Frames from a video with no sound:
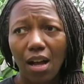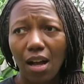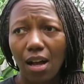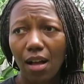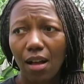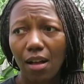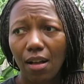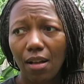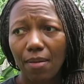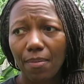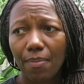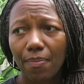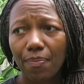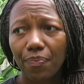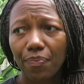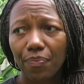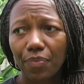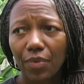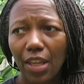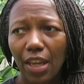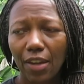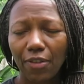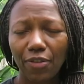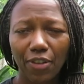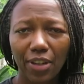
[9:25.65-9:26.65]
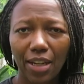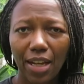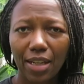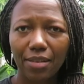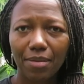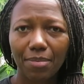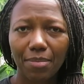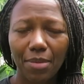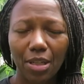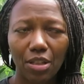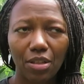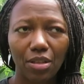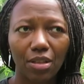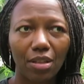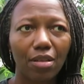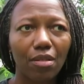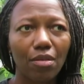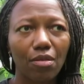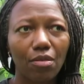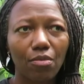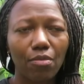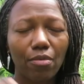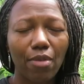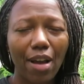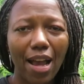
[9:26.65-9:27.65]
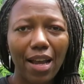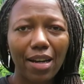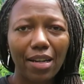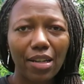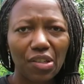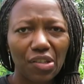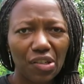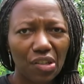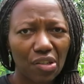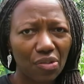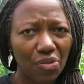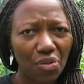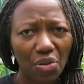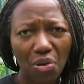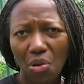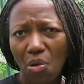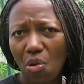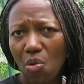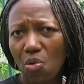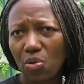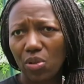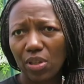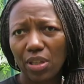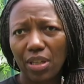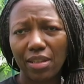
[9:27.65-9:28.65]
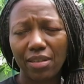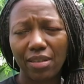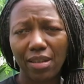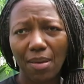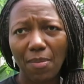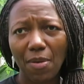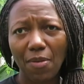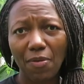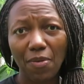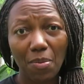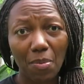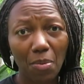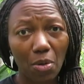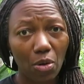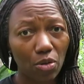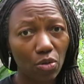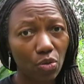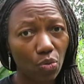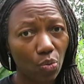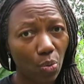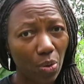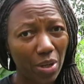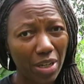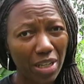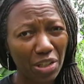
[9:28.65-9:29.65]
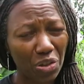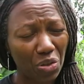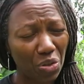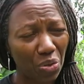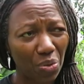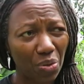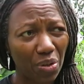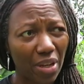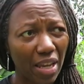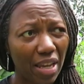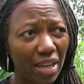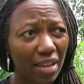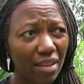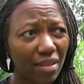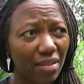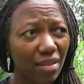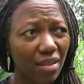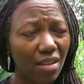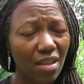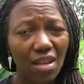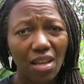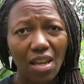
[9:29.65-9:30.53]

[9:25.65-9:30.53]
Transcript: I forgot to mention radishes are only, some of them are 22 days.